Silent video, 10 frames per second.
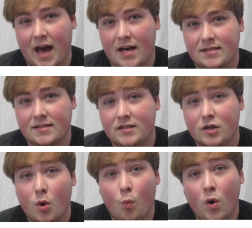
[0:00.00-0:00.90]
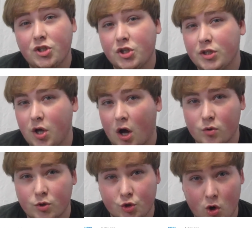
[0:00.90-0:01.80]
asks, what should
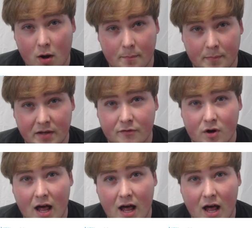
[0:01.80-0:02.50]
Donald Trump be for